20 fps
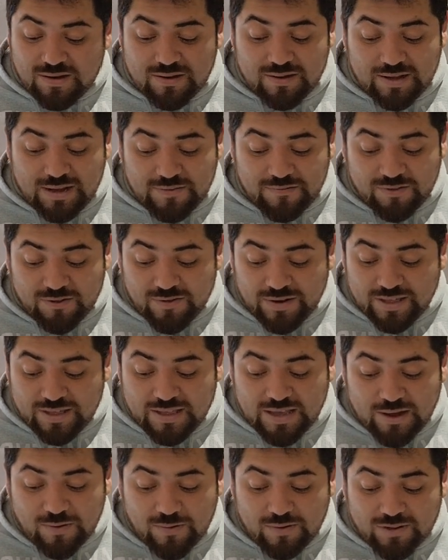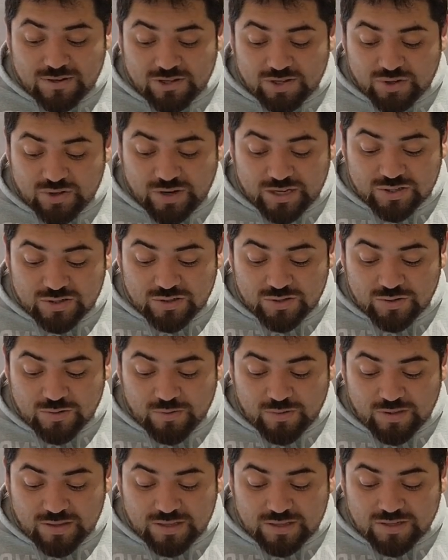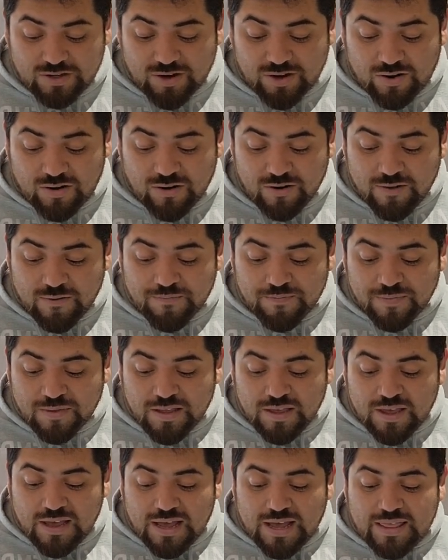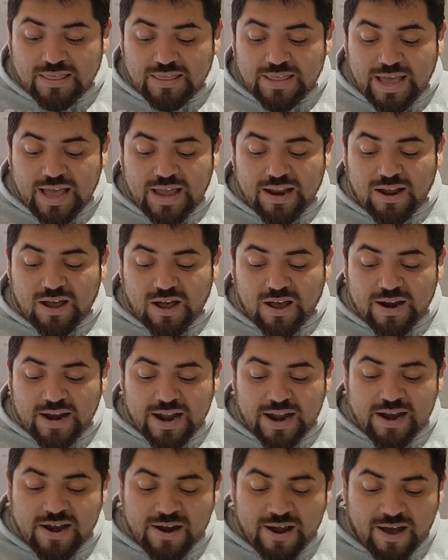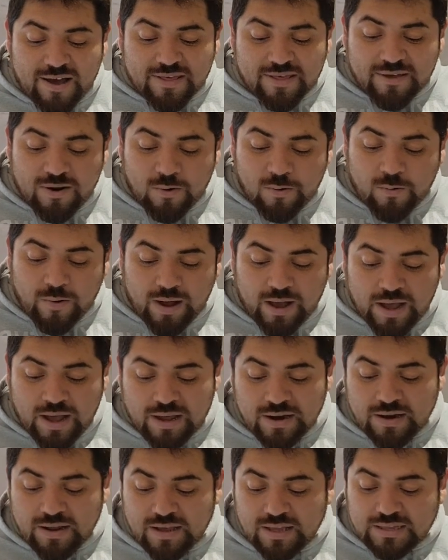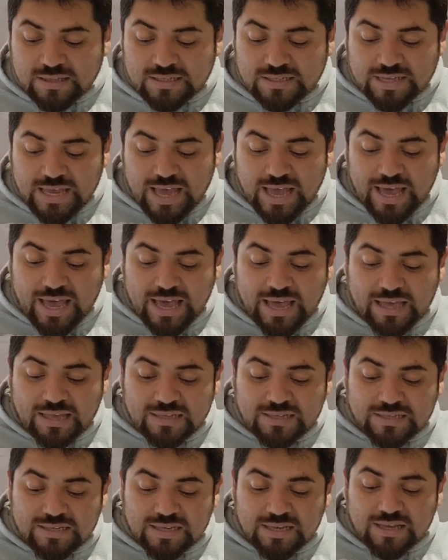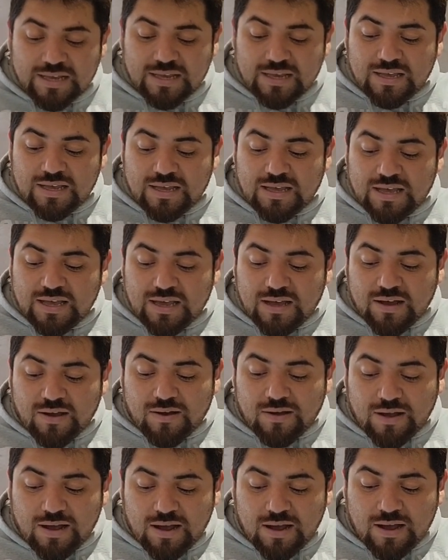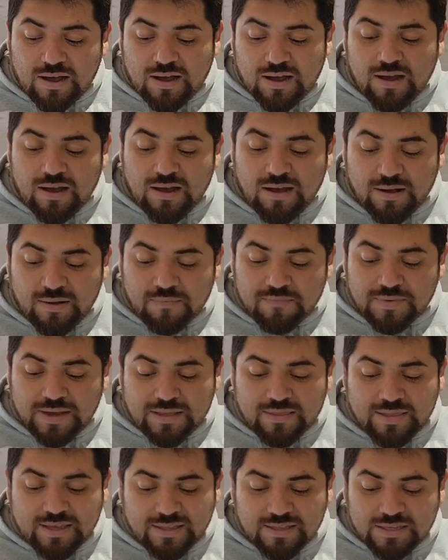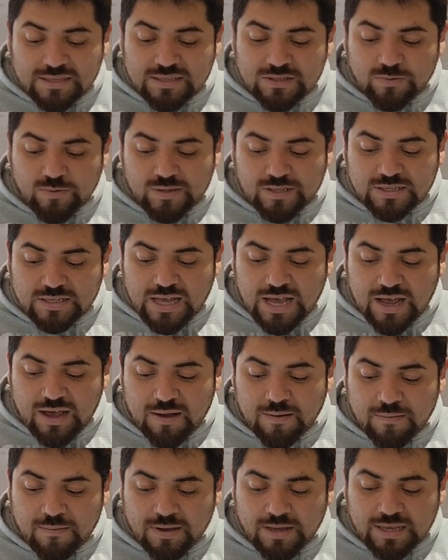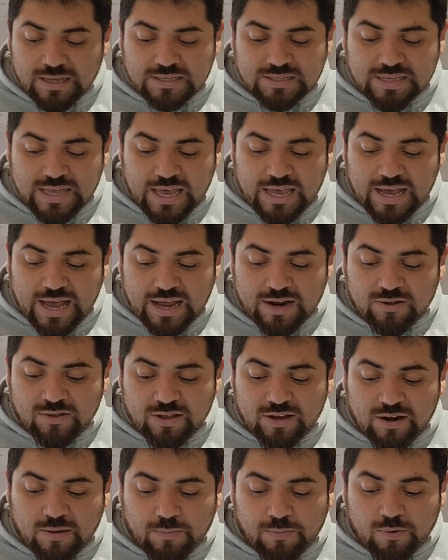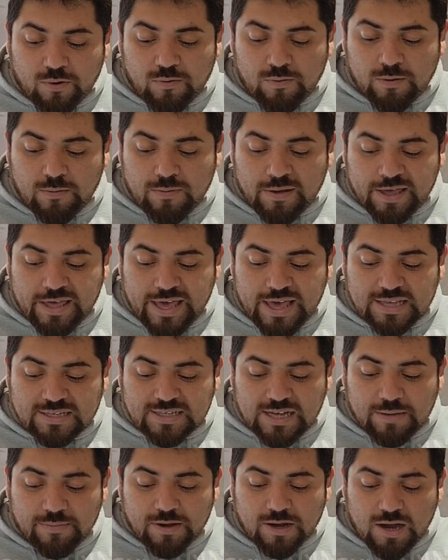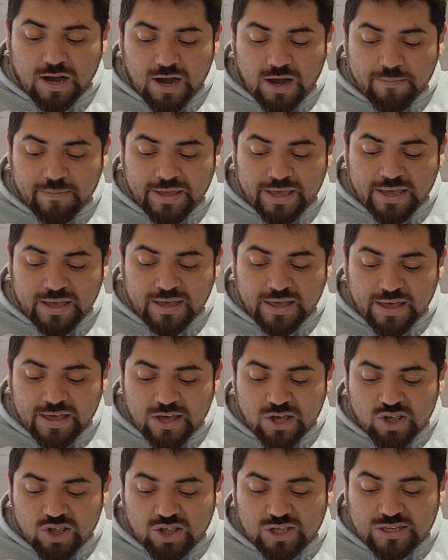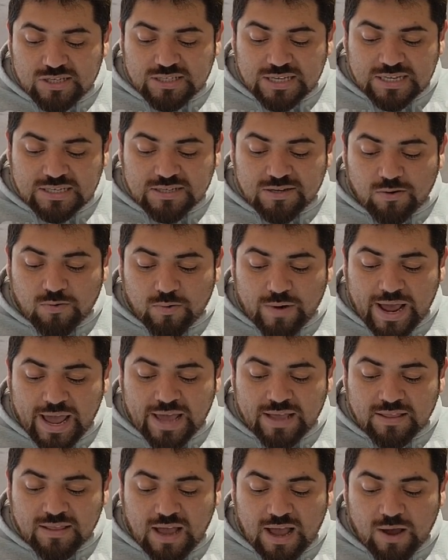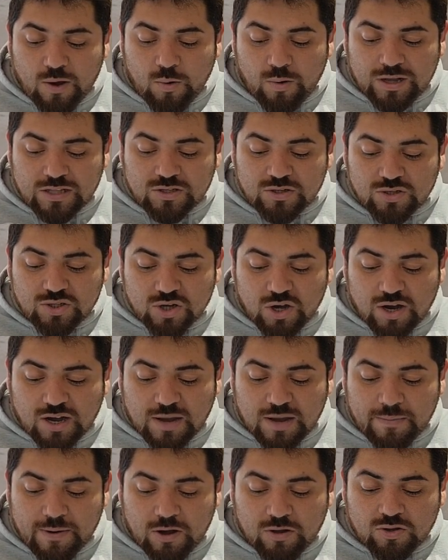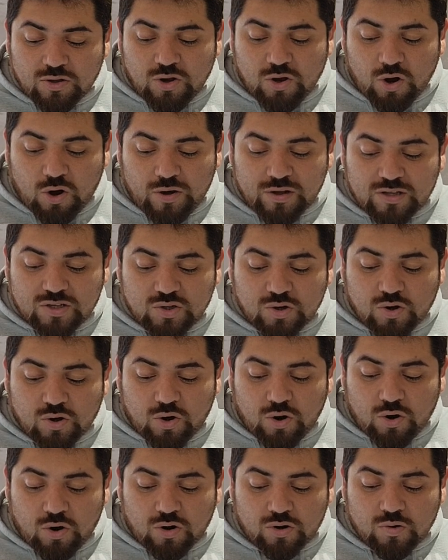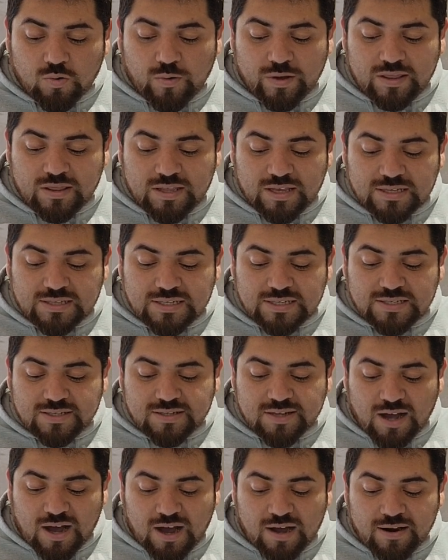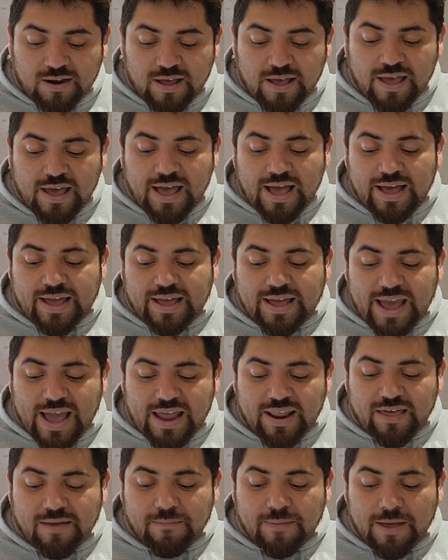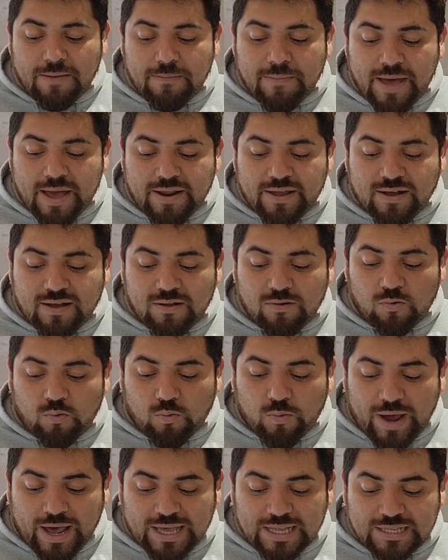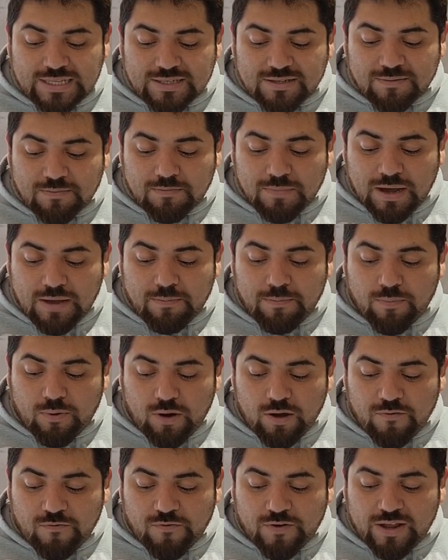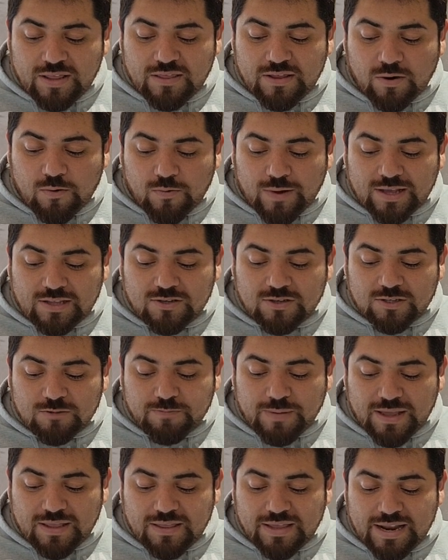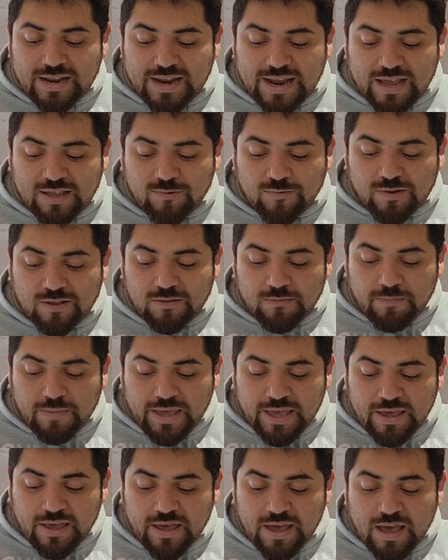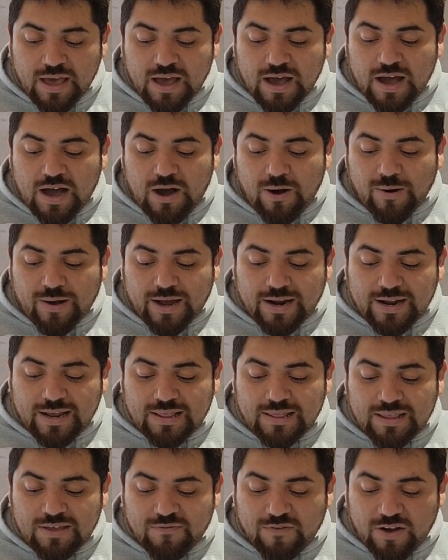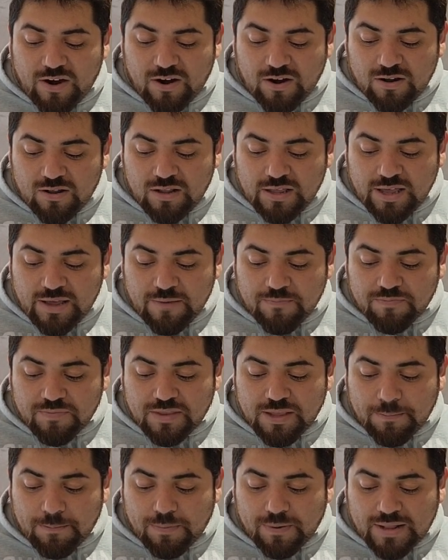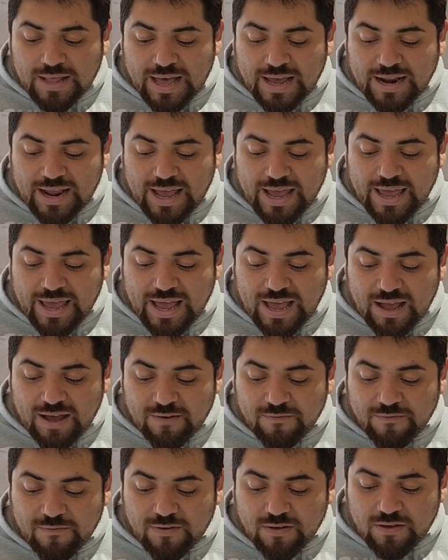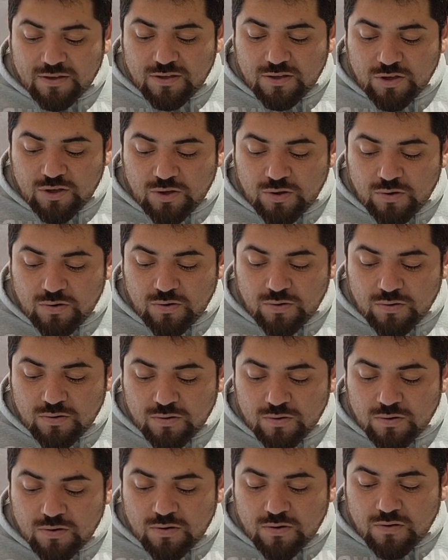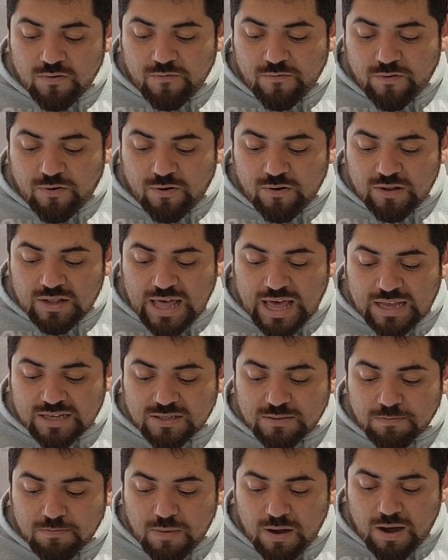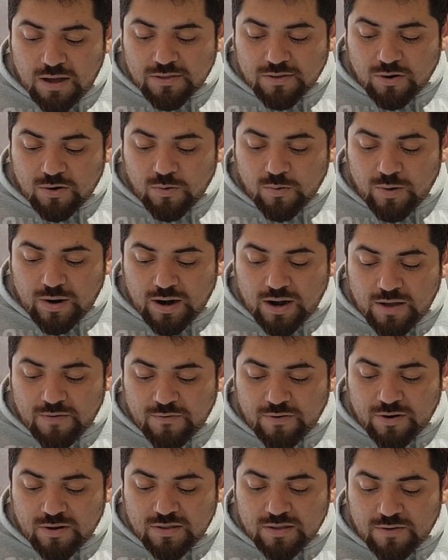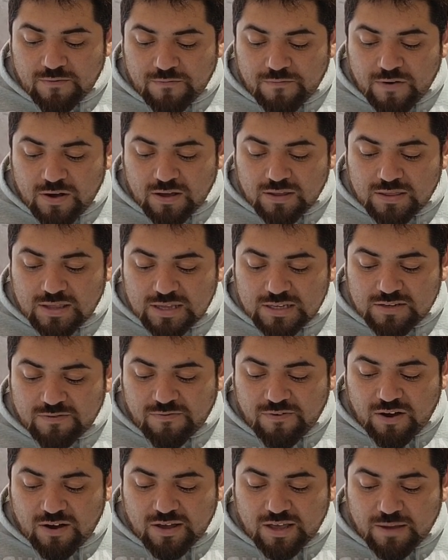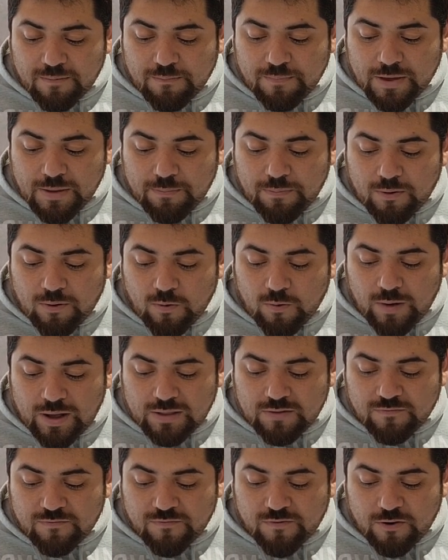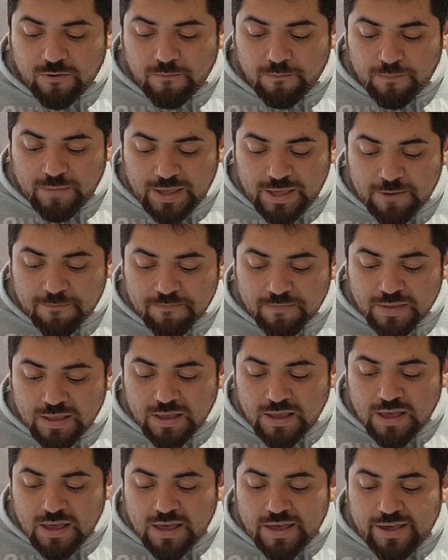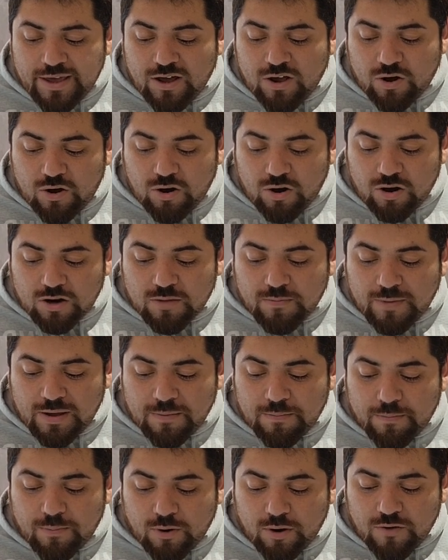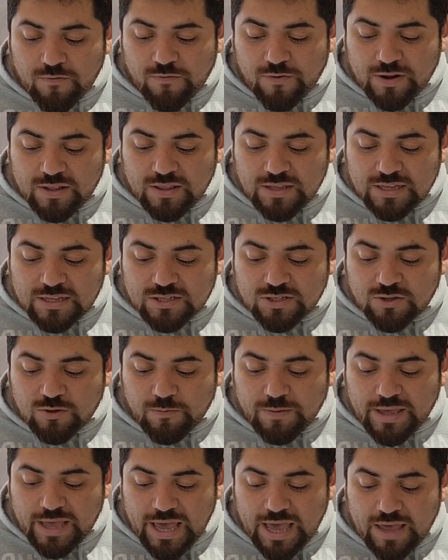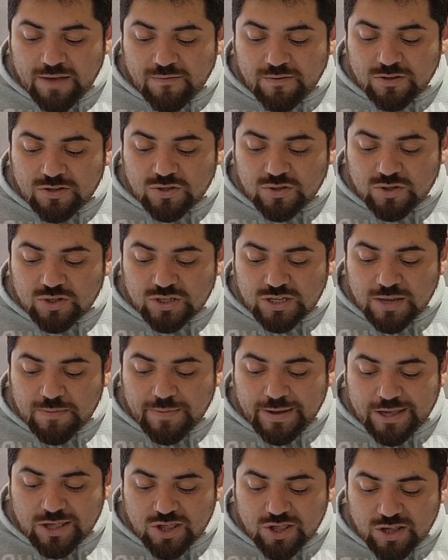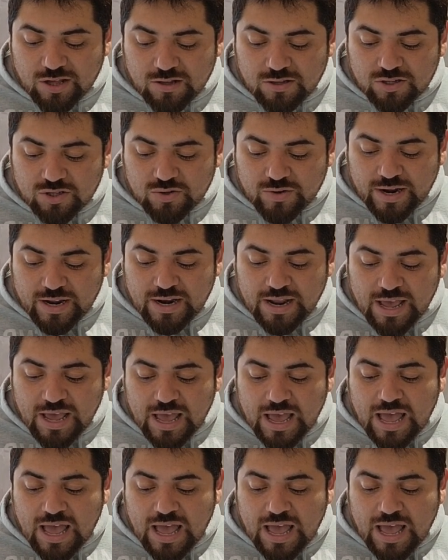I have no idea what they're trying to do with this girl. And then on another one, it says um, I think this is with Sam. He's saying, I don't need approval, but yes, I'm coming. She says, Great. I want to talk about going to court when this is done and getting my medical rights. My boyfriend, the right to spend the night with me. How can I leave early? The plan I have you for last month or whatever the fuck these fucking people want from me. In court, my boyfriend needs to be able to see my children.